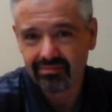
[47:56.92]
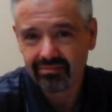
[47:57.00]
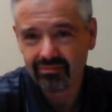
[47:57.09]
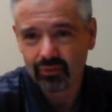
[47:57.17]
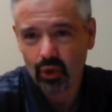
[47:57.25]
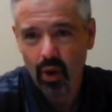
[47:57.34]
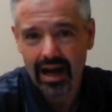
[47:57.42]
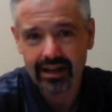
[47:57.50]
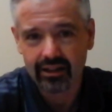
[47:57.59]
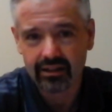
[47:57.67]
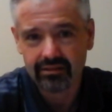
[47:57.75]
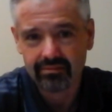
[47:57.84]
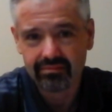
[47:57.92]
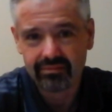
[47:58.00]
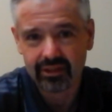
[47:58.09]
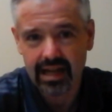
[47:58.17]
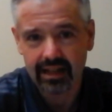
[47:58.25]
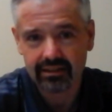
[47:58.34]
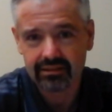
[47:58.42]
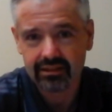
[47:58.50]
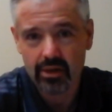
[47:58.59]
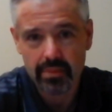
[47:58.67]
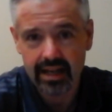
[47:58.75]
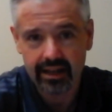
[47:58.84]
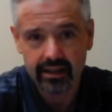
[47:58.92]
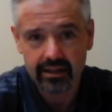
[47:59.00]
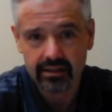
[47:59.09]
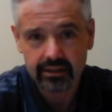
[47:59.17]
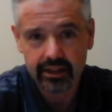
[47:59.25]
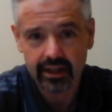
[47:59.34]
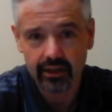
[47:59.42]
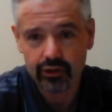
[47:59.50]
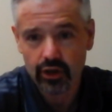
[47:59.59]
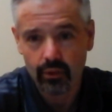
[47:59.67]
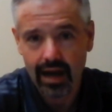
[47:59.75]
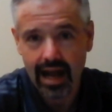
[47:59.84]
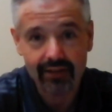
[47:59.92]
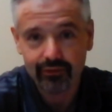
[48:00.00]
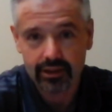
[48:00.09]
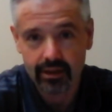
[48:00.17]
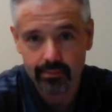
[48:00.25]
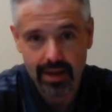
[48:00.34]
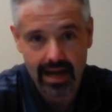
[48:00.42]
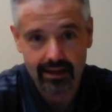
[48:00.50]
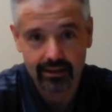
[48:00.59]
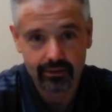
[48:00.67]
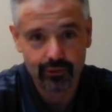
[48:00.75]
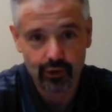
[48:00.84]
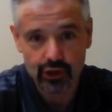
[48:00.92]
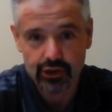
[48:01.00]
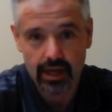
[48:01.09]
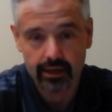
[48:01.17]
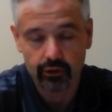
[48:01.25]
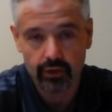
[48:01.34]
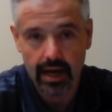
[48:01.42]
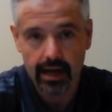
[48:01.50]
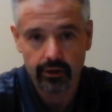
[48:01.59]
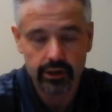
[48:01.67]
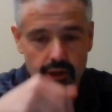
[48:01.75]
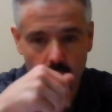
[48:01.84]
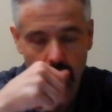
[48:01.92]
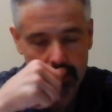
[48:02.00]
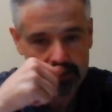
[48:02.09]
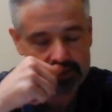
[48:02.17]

required. They're not committed. You don't have to come back for a second round. And so one of the